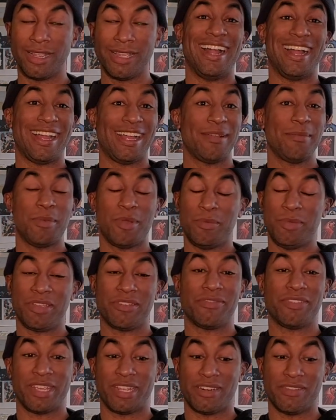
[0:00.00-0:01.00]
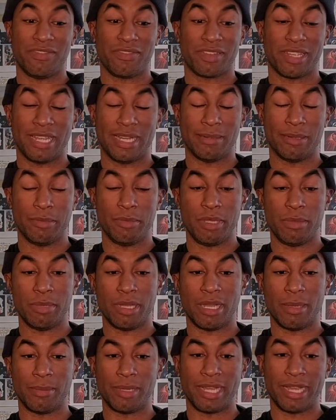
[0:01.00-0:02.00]
I'm a big fan of Cowboy
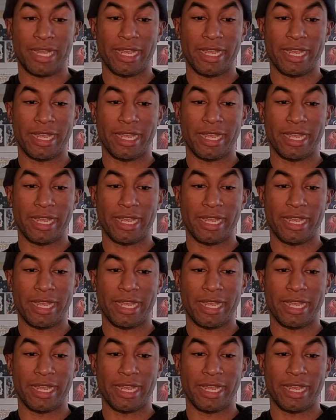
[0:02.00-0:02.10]
Bebop.